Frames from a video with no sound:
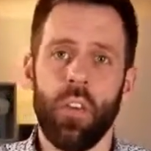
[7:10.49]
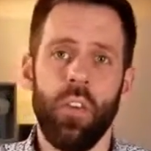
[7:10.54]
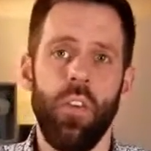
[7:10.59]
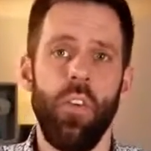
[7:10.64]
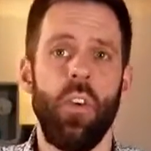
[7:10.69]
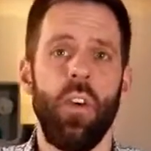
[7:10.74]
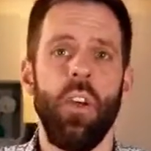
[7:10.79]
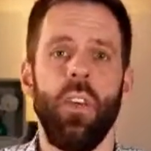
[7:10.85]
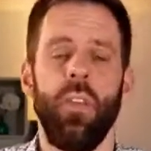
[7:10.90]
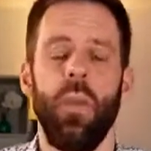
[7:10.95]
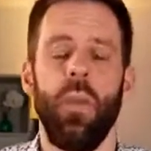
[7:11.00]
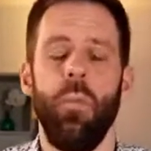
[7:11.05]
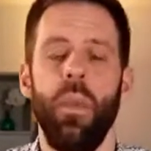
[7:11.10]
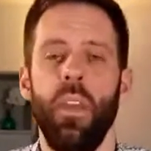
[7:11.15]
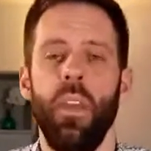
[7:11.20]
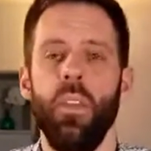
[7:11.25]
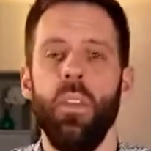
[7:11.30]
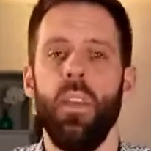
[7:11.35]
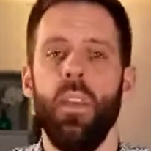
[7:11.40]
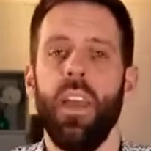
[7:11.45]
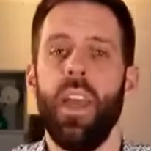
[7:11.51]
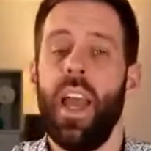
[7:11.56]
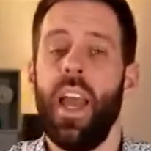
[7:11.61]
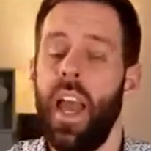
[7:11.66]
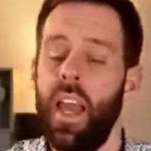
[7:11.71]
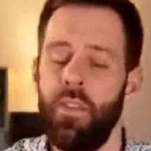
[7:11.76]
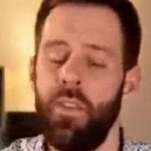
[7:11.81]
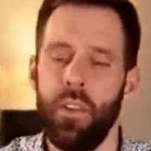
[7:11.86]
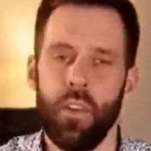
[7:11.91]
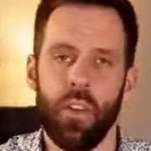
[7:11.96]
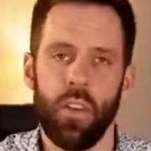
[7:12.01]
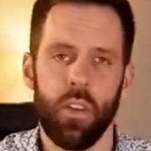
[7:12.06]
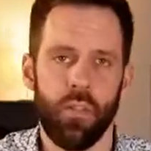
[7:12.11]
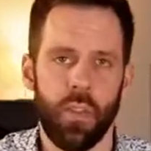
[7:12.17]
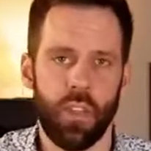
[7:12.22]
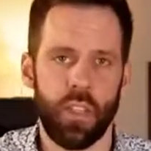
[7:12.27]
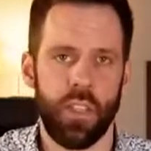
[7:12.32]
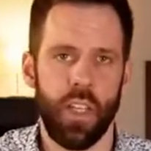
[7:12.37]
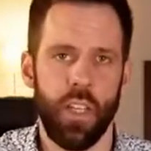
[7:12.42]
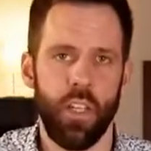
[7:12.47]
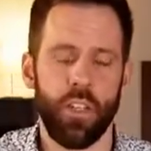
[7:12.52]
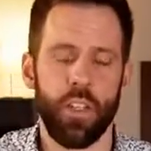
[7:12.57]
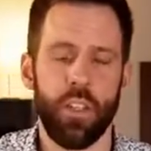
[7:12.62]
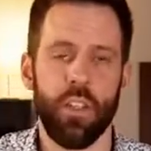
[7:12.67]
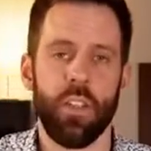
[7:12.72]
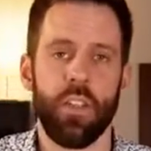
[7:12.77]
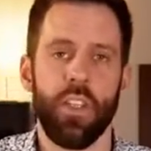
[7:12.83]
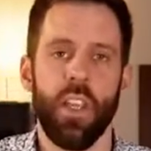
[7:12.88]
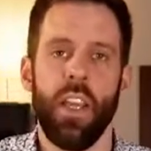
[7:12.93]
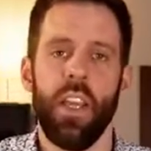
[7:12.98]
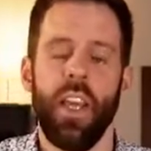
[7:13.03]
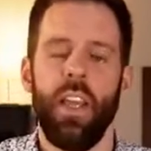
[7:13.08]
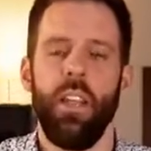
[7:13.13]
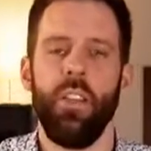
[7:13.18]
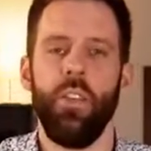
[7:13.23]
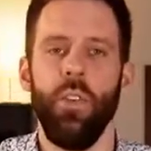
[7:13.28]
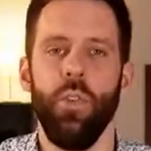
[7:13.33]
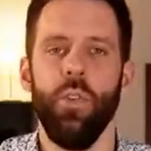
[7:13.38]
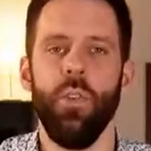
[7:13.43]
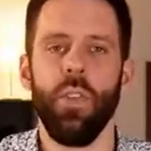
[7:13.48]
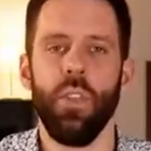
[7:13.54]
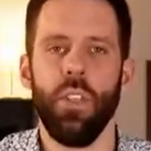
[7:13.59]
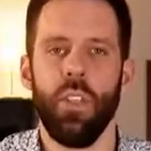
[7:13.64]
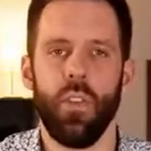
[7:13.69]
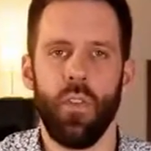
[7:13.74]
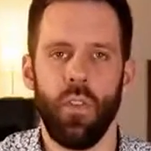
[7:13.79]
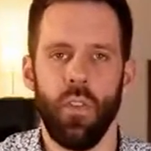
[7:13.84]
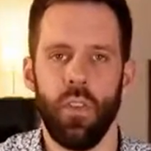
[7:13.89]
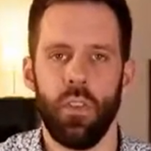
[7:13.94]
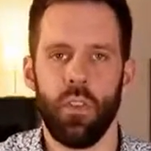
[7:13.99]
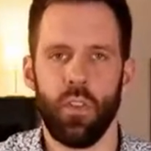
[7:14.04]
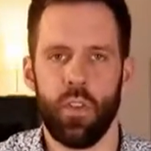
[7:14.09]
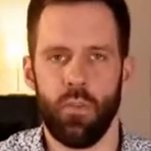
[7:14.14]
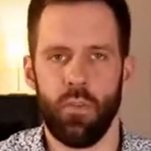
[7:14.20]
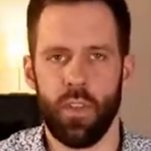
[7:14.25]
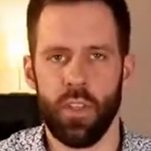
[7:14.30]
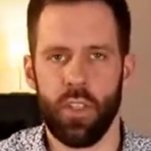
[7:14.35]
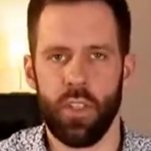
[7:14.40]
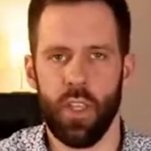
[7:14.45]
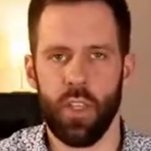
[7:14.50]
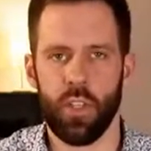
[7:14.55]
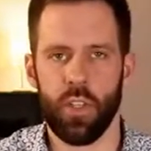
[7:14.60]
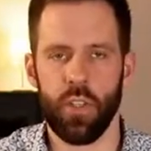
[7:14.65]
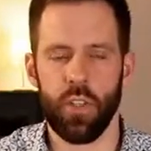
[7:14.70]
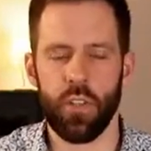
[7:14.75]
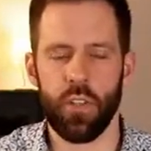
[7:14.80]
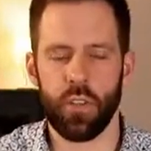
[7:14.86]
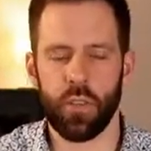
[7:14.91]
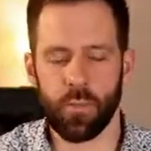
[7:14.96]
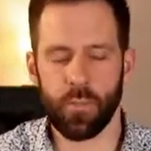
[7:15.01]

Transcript: drawing them in, having conversations, and using these conversations